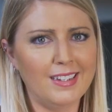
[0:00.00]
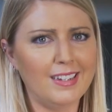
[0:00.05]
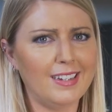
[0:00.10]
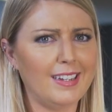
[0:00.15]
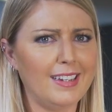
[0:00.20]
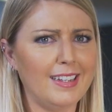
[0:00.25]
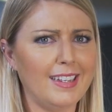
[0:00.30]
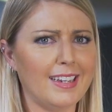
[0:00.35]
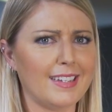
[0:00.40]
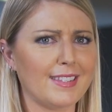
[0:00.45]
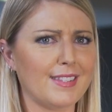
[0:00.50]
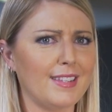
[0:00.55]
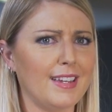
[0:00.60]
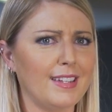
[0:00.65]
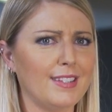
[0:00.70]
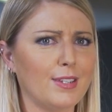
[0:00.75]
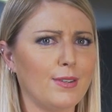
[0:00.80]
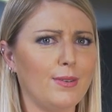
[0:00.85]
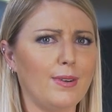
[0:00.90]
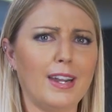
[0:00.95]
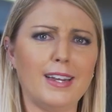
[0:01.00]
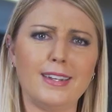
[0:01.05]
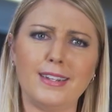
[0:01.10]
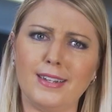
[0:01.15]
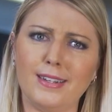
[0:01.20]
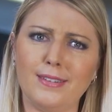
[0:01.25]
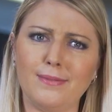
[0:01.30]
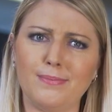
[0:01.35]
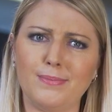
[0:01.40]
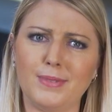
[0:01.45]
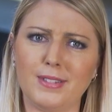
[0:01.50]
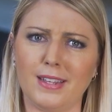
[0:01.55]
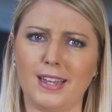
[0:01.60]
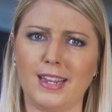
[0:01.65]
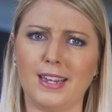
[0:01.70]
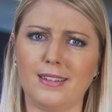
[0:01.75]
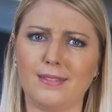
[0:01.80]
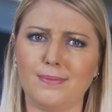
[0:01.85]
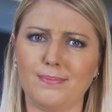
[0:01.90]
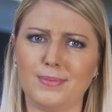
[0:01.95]
Yes, that's quite a
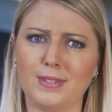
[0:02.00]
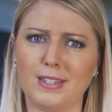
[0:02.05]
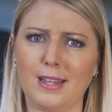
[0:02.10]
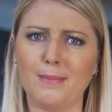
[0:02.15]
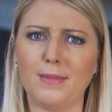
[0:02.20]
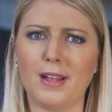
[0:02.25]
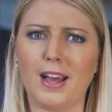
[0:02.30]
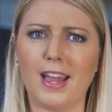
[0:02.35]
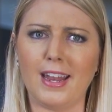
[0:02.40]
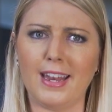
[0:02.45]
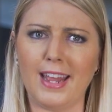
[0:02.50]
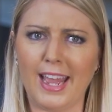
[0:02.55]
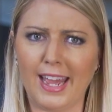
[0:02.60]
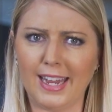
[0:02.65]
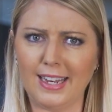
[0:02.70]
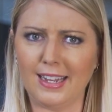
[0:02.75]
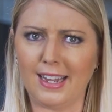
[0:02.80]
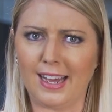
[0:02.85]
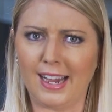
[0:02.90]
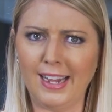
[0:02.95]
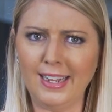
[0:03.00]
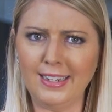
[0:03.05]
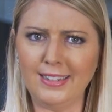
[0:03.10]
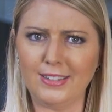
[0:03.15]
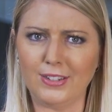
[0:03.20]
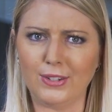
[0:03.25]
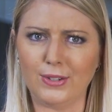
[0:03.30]
sleek, slimline headlight.